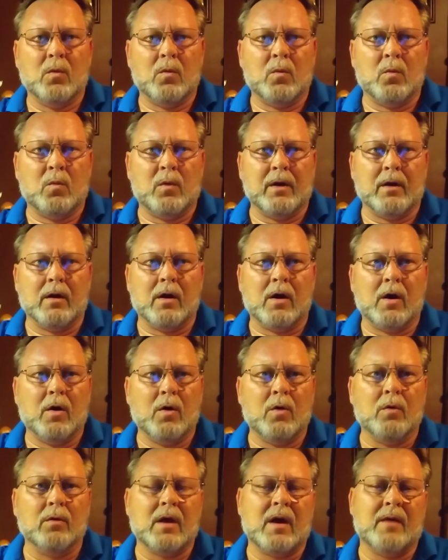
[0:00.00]
we're a
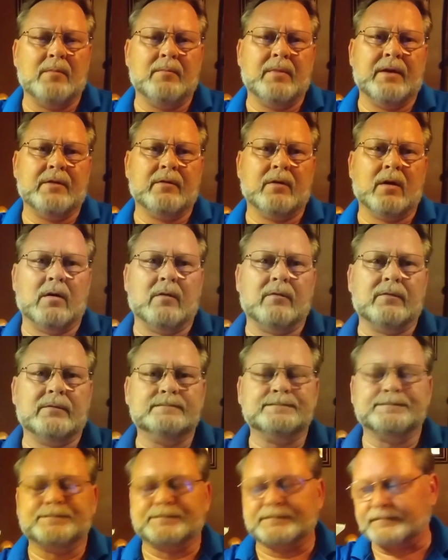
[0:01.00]
whole lot better off.
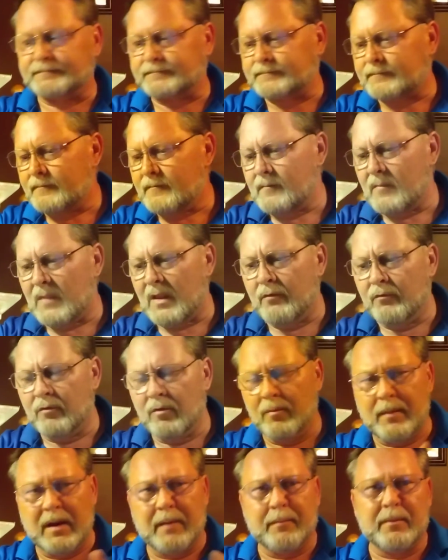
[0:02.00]

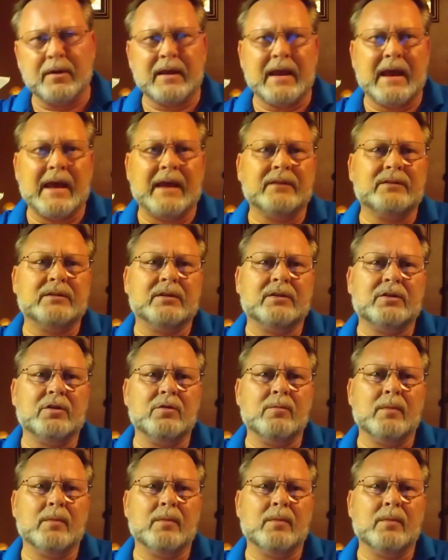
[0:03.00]
Remember guys, the two